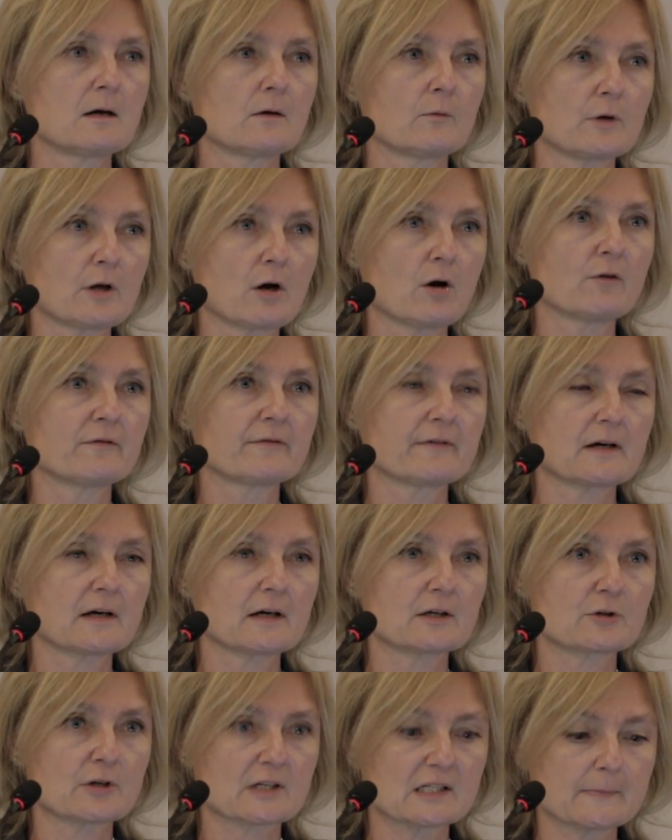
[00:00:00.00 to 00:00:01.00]
we offer
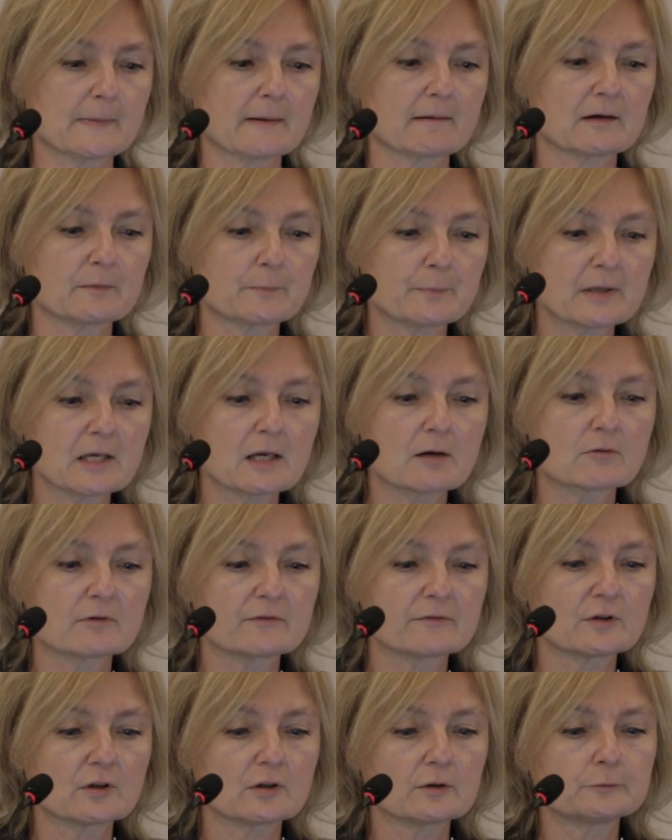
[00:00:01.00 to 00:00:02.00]
transparent peer
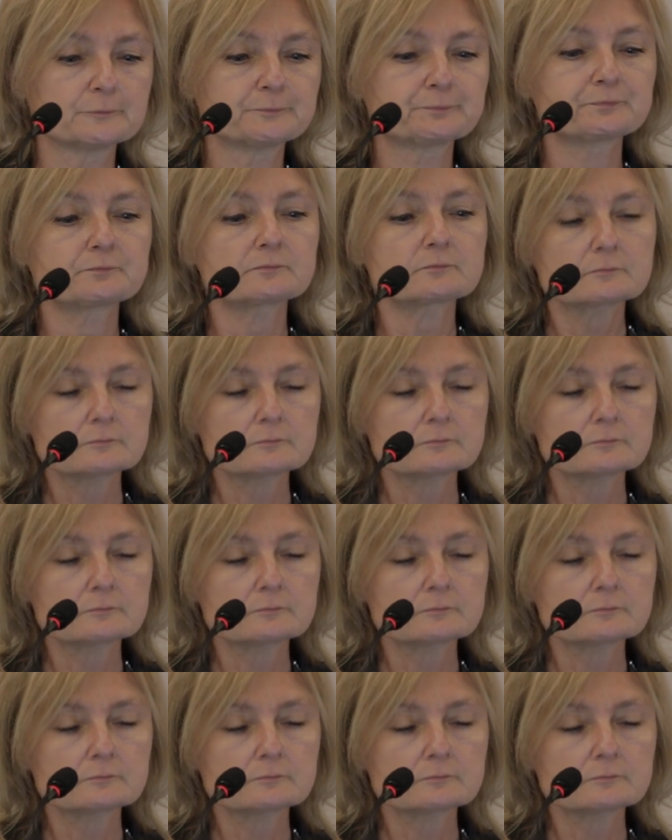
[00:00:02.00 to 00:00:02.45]
review,